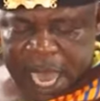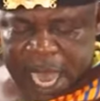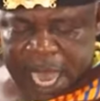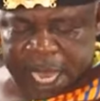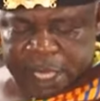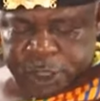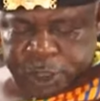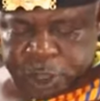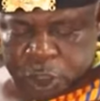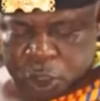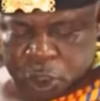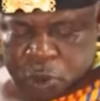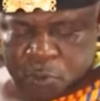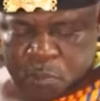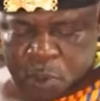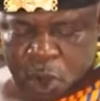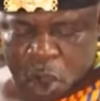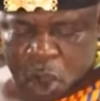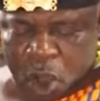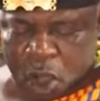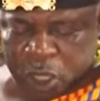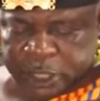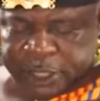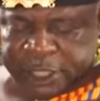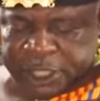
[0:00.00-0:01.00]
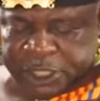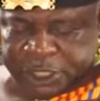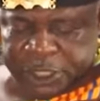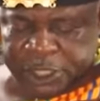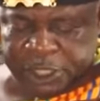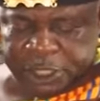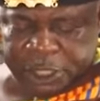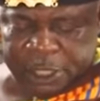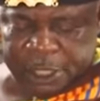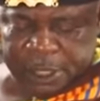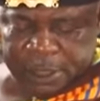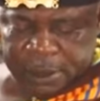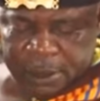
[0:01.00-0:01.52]
I took bold
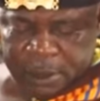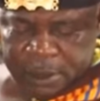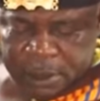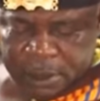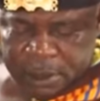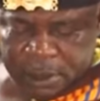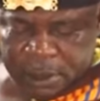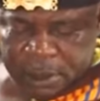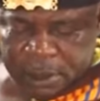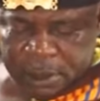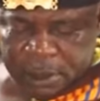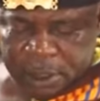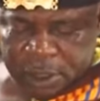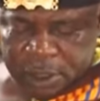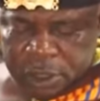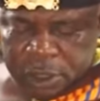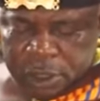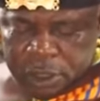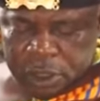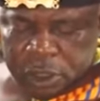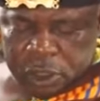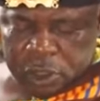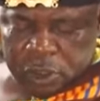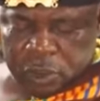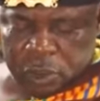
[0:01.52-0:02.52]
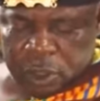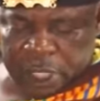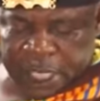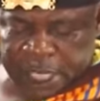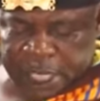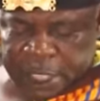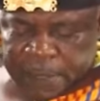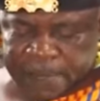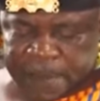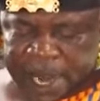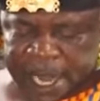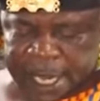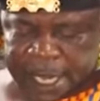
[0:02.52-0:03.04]
decision to
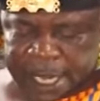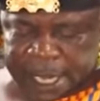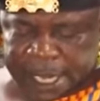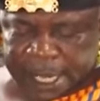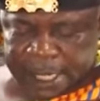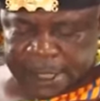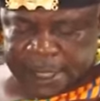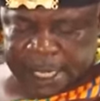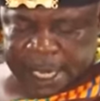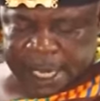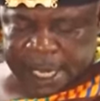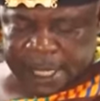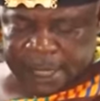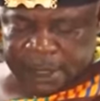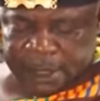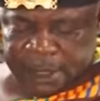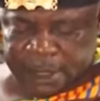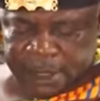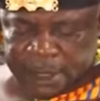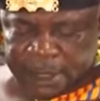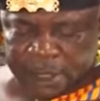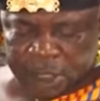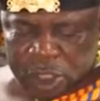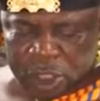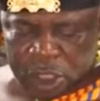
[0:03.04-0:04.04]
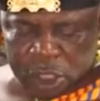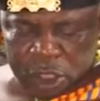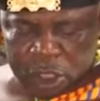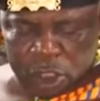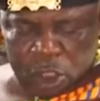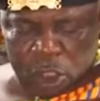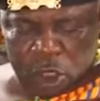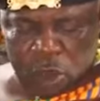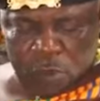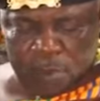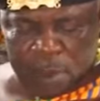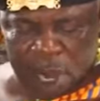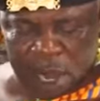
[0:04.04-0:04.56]
lead my elders
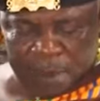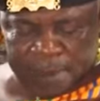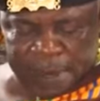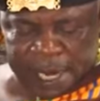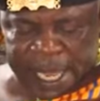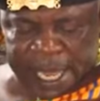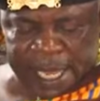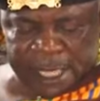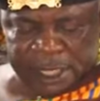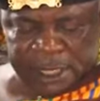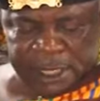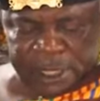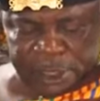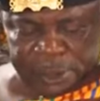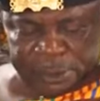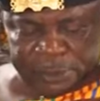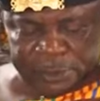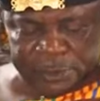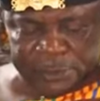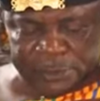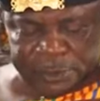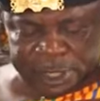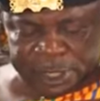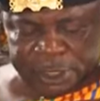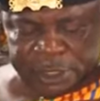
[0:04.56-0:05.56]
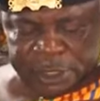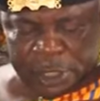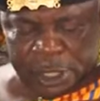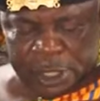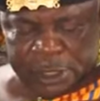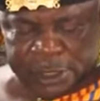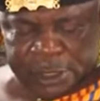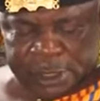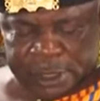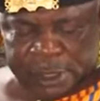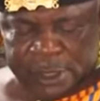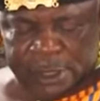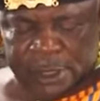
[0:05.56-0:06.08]
to mobilize
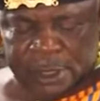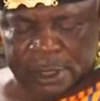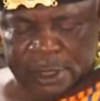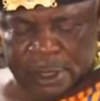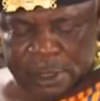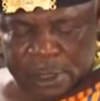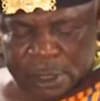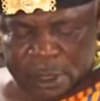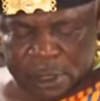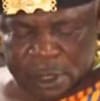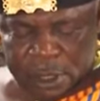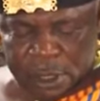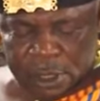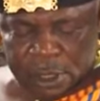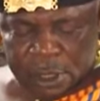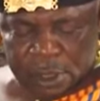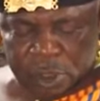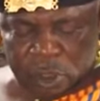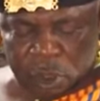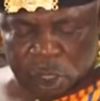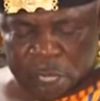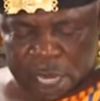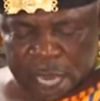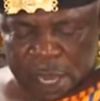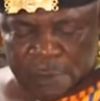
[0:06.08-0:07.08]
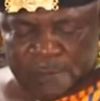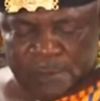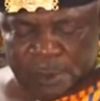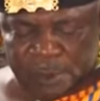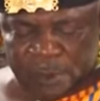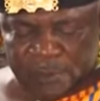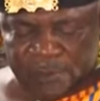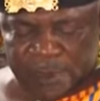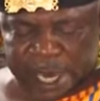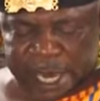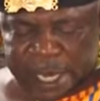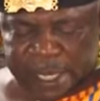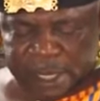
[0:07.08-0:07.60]
resources to help
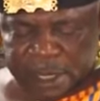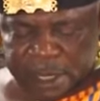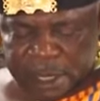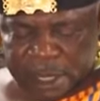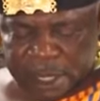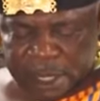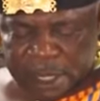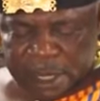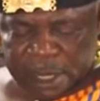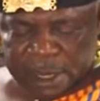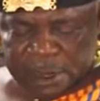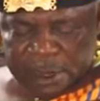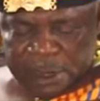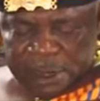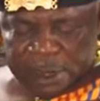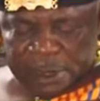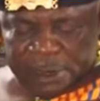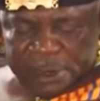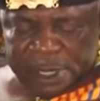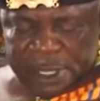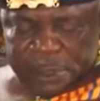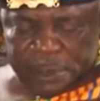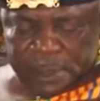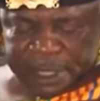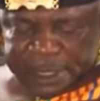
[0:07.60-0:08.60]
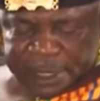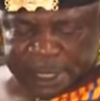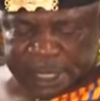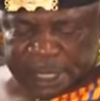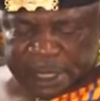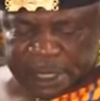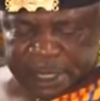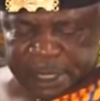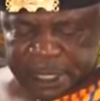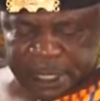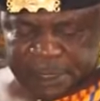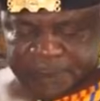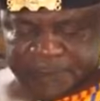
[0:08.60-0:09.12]
provide
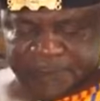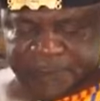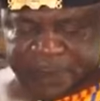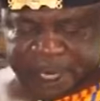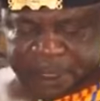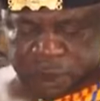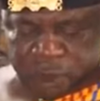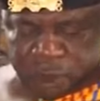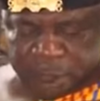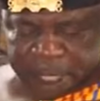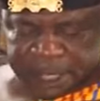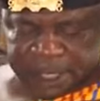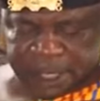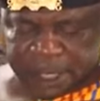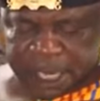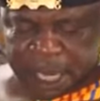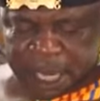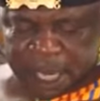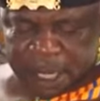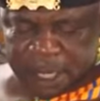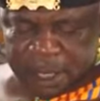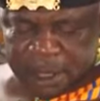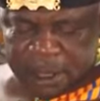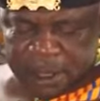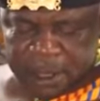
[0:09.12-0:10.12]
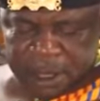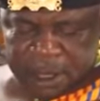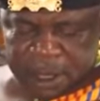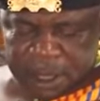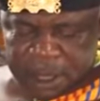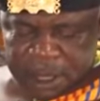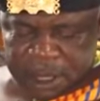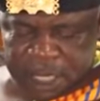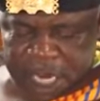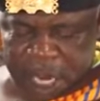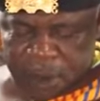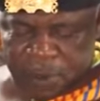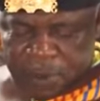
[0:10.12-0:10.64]
requisite infrastructure
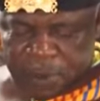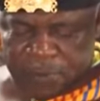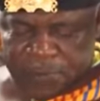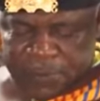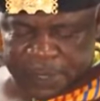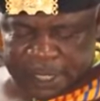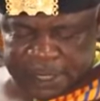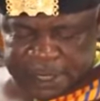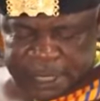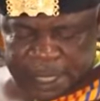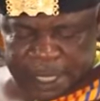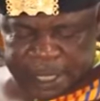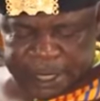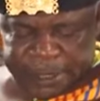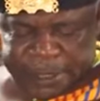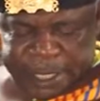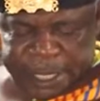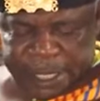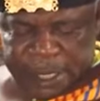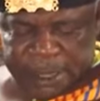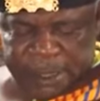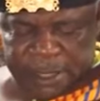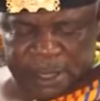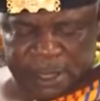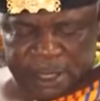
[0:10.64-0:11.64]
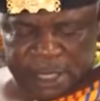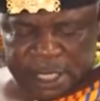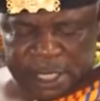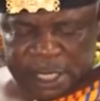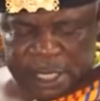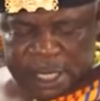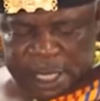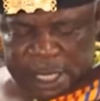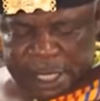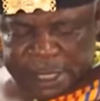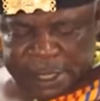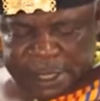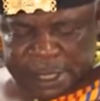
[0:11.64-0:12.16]
that will facilitate
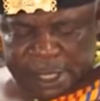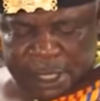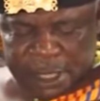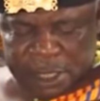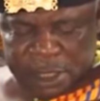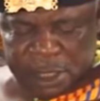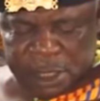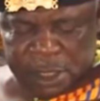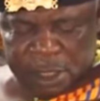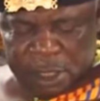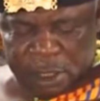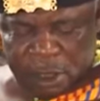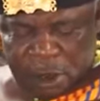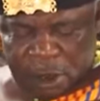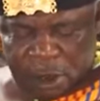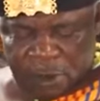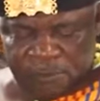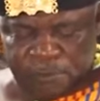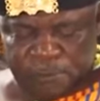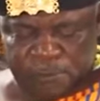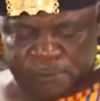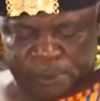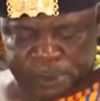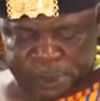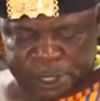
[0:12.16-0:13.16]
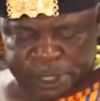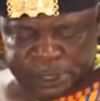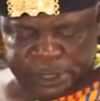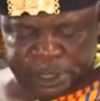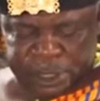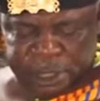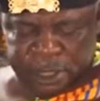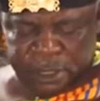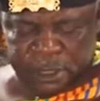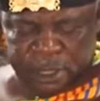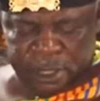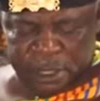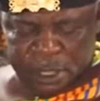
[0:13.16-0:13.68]
increase of
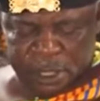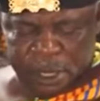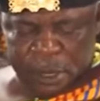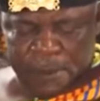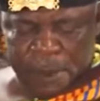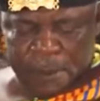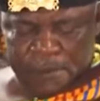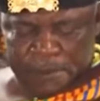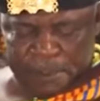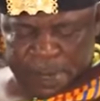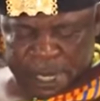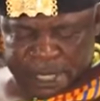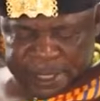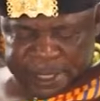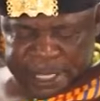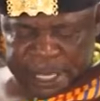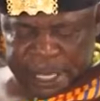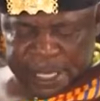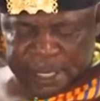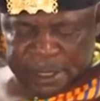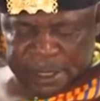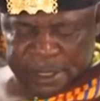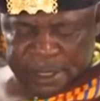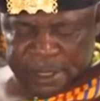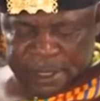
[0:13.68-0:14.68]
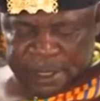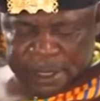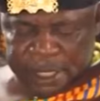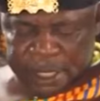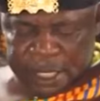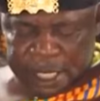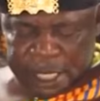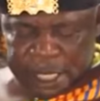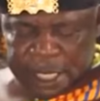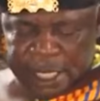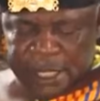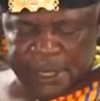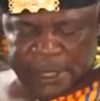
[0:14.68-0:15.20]
police presence
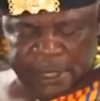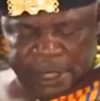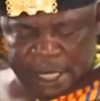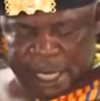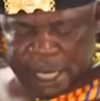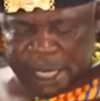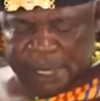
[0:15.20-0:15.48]
in